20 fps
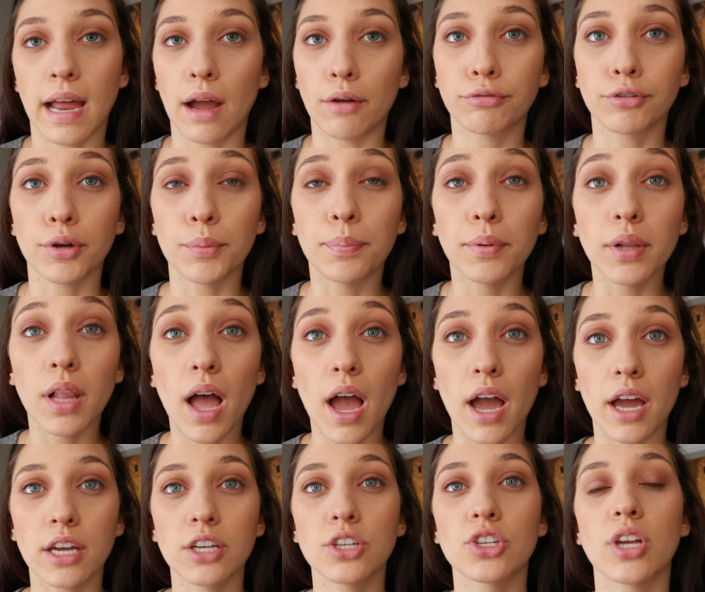Now for
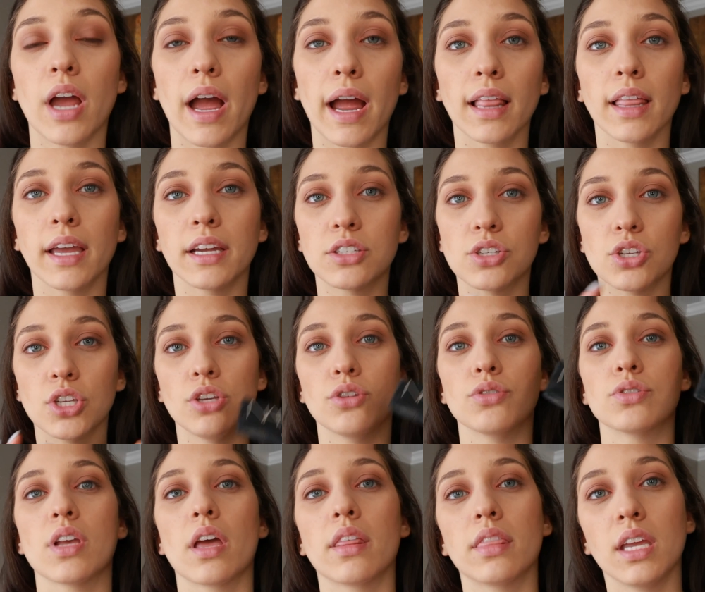blush, I like to
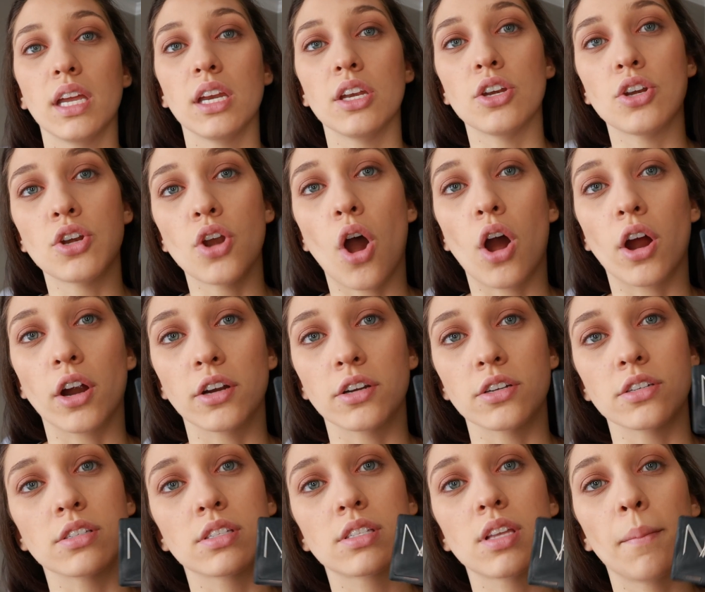use the
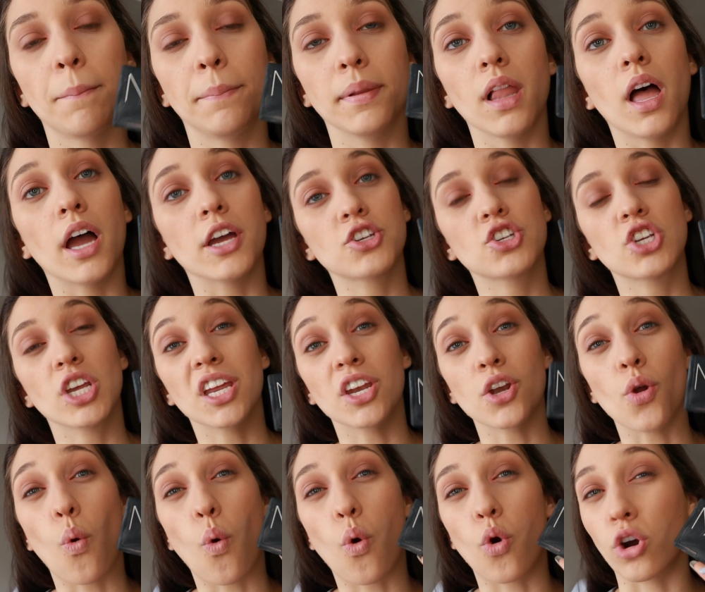Nars blush
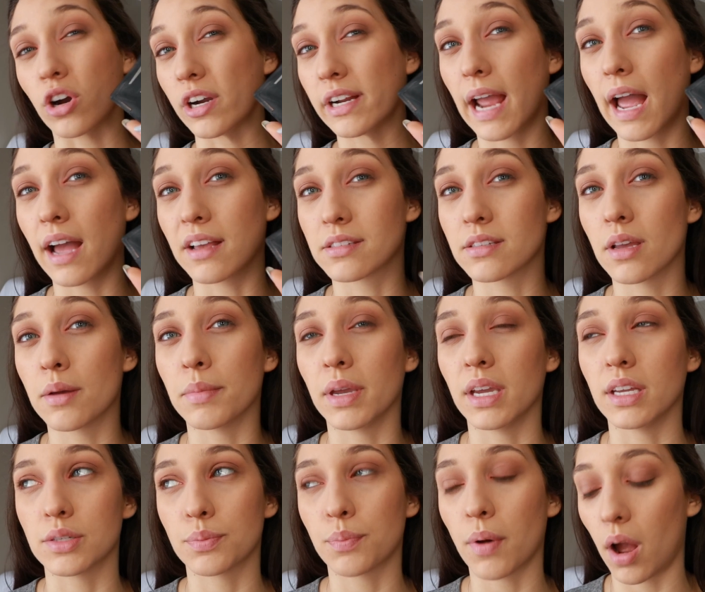in Orgasm.
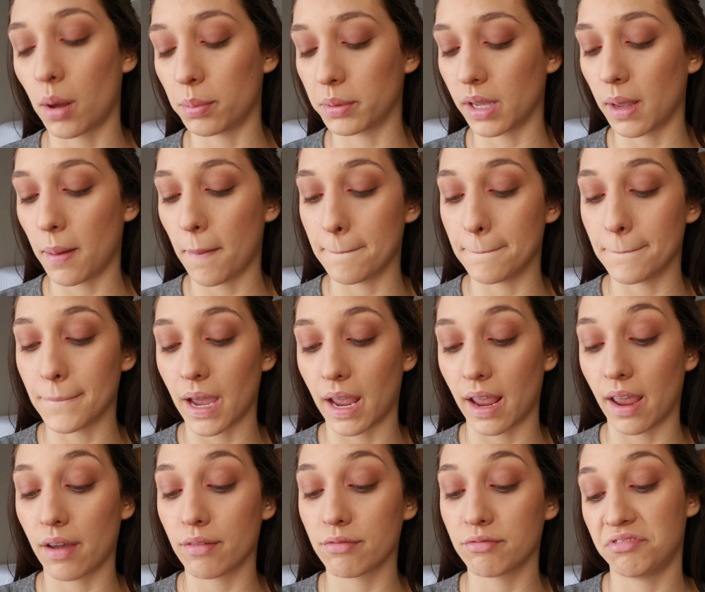It's probably
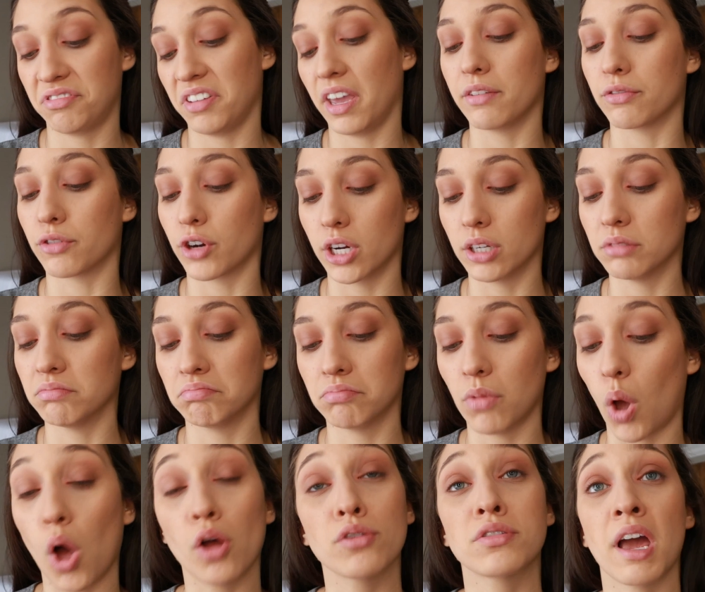my favorite,
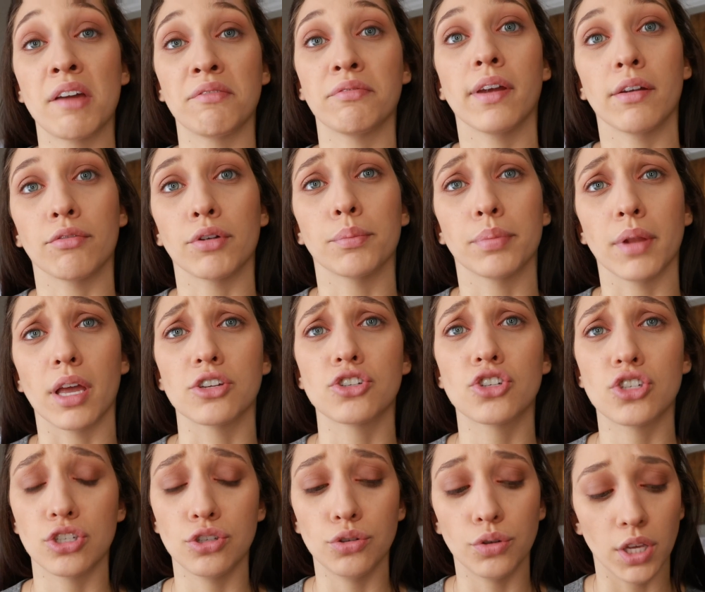all-time favorite
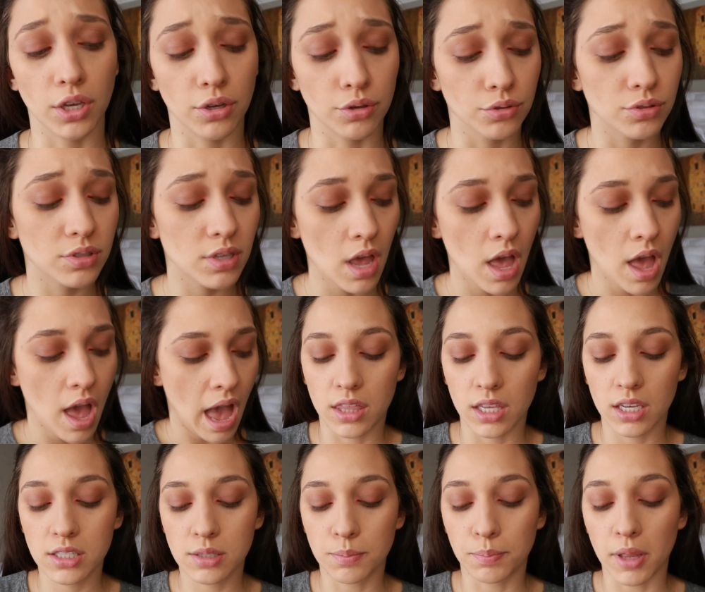blush to use.
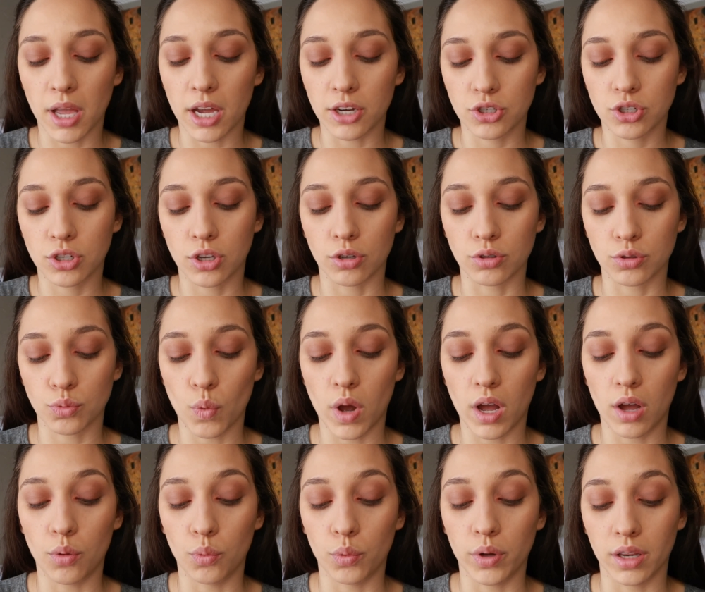This blush goes
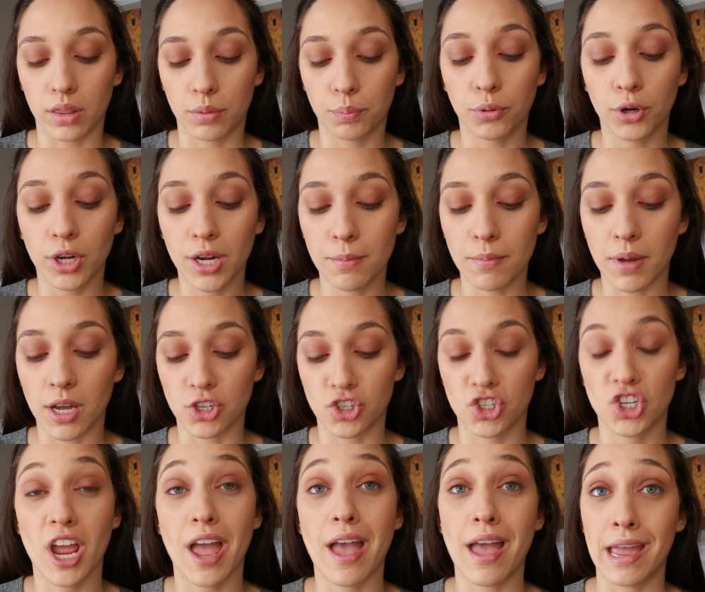well with pretty
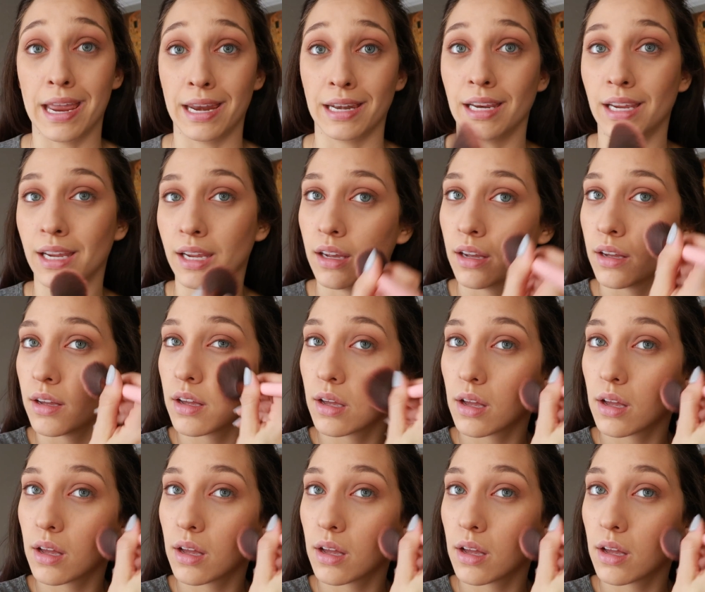much any